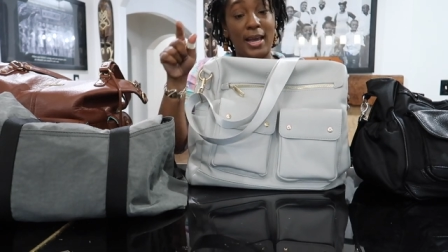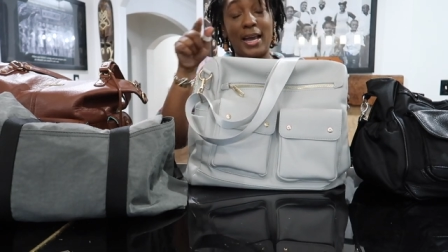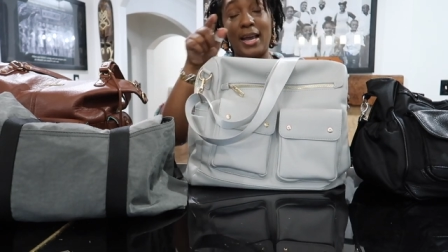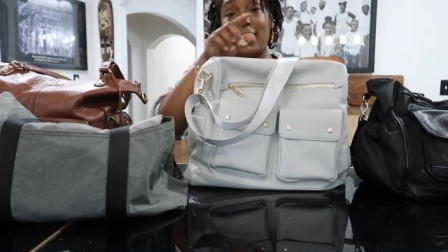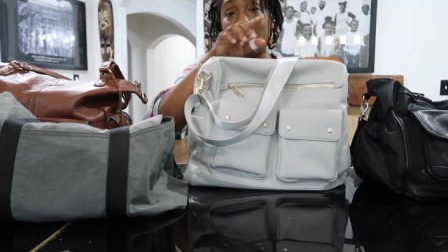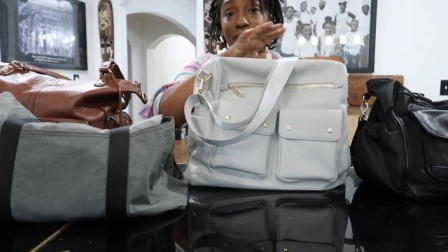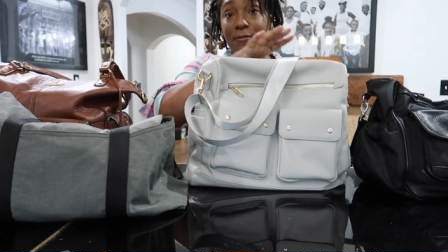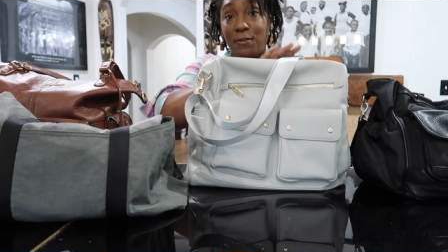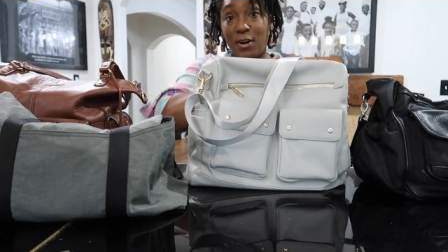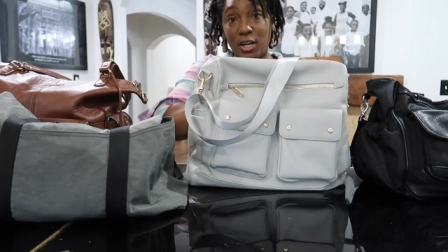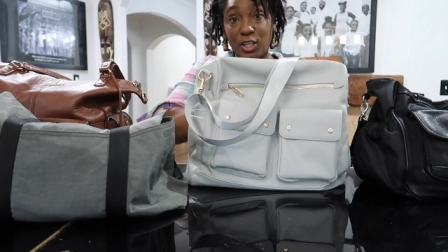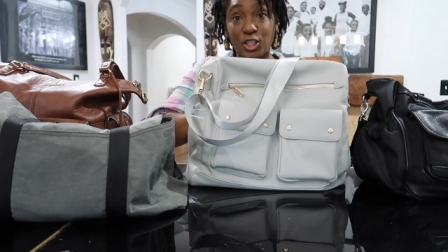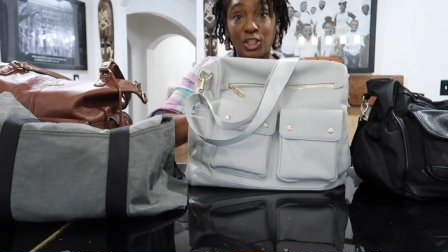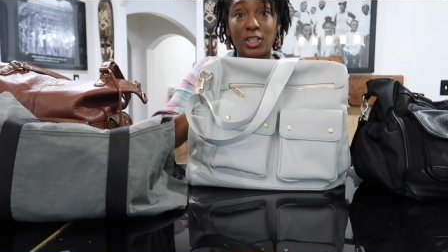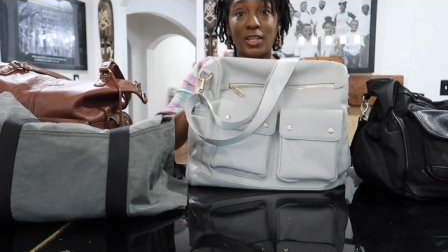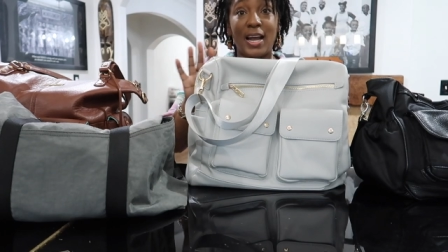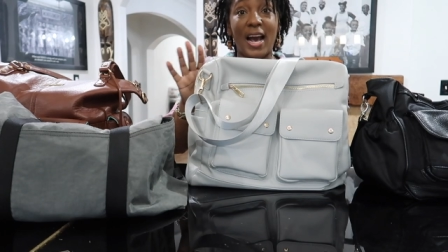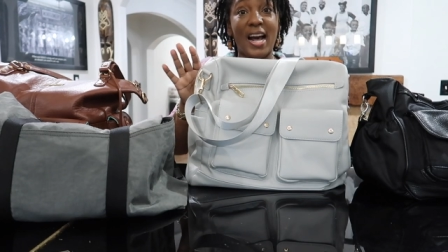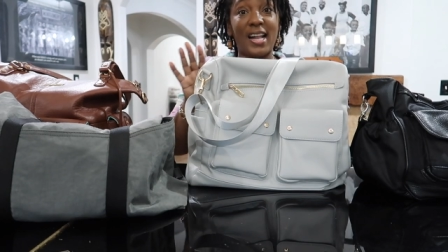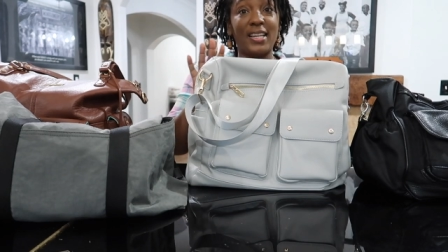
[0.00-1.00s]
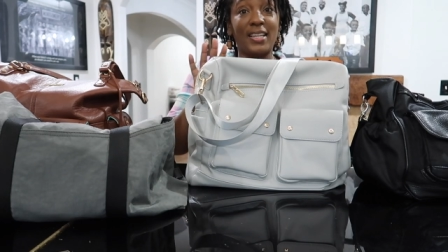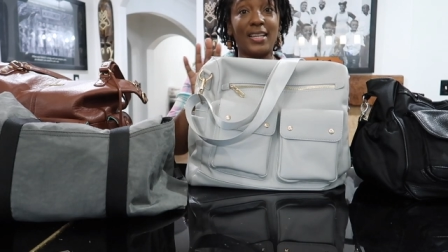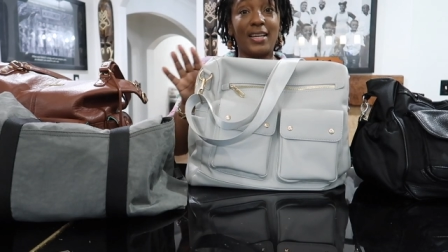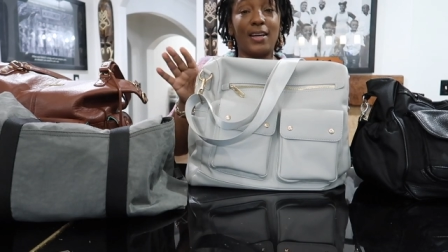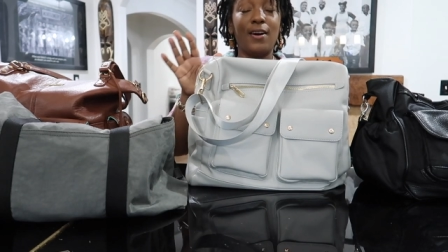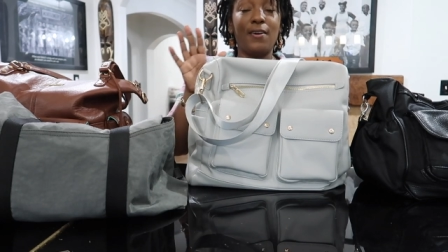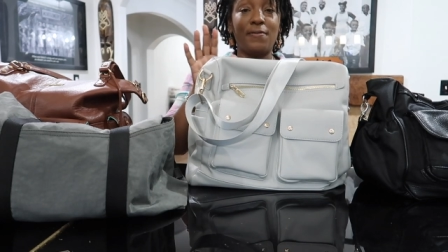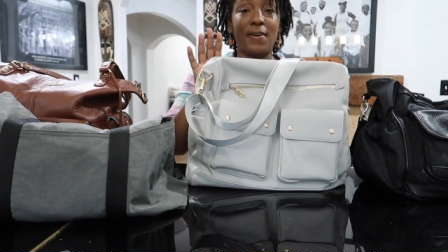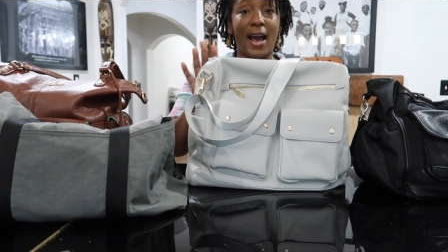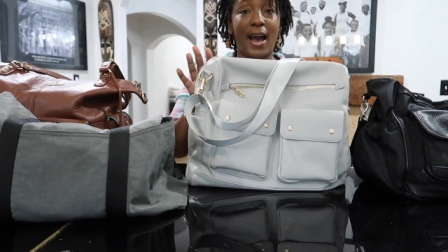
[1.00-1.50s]
in
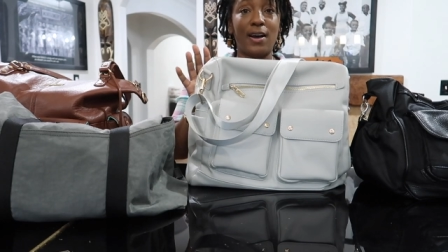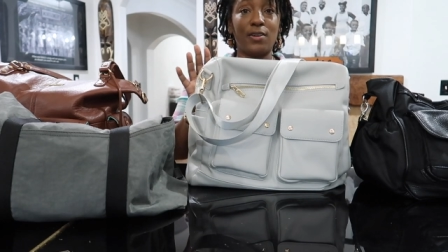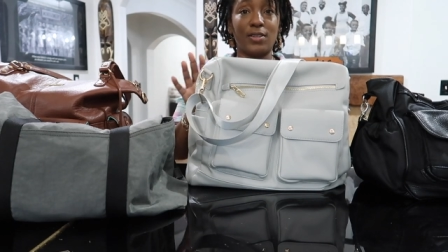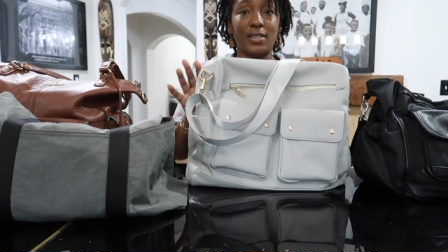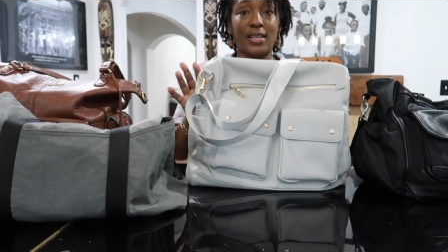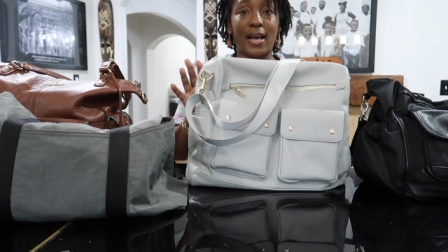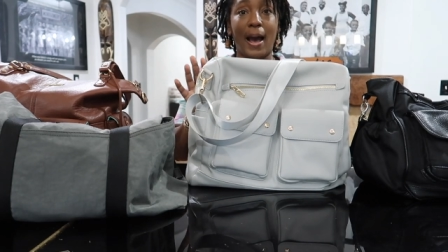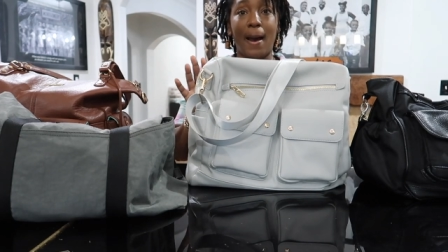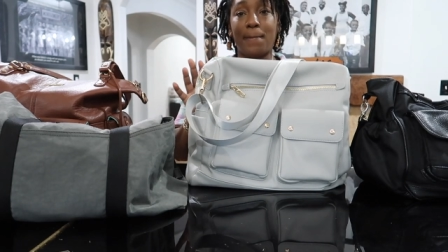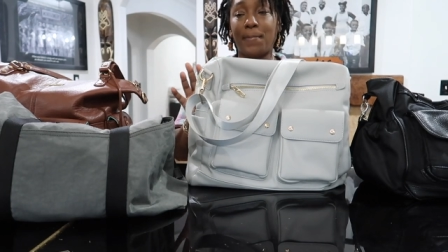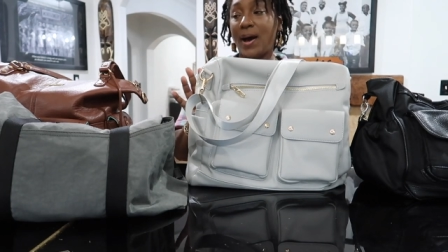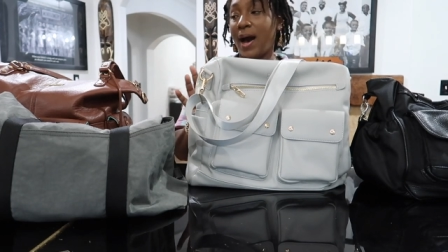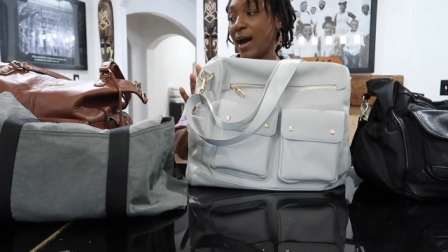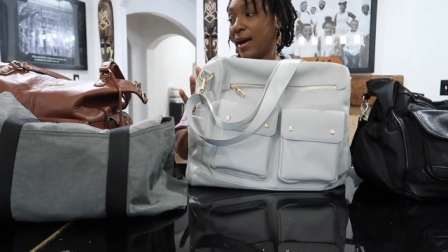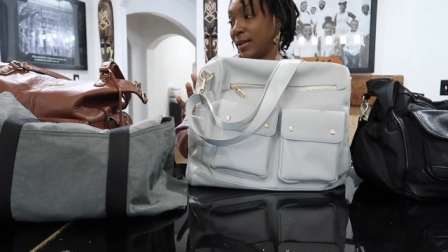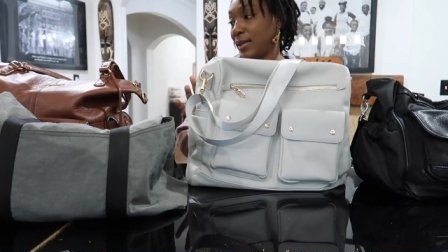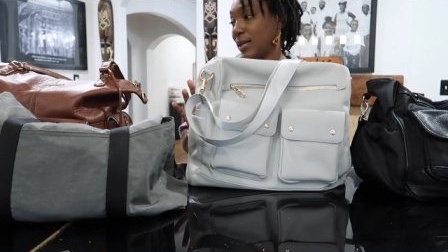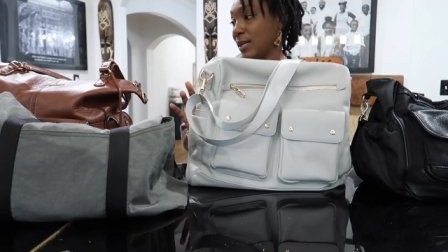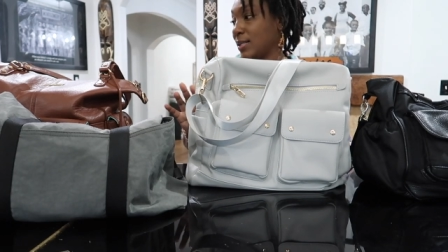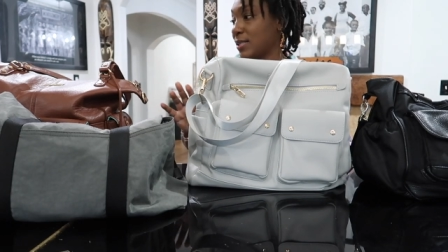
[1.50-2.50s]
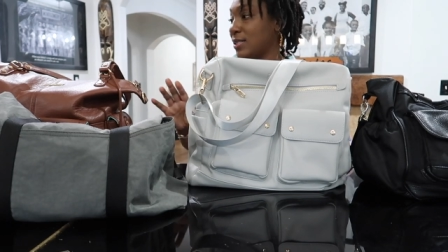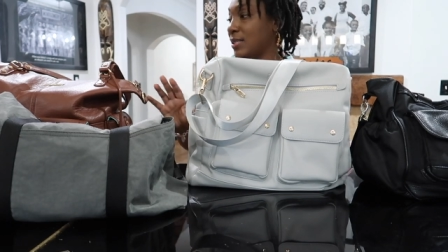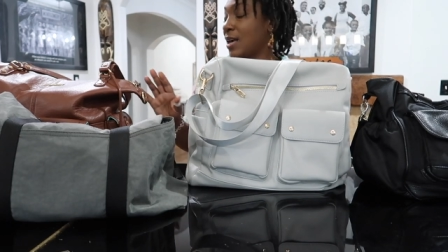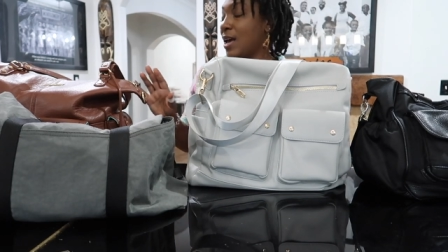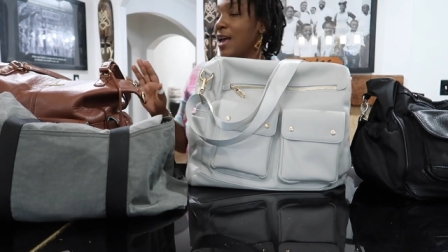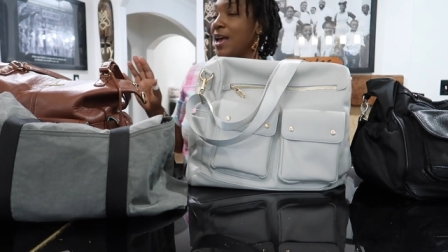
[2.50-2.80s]
functionality of outside pockets.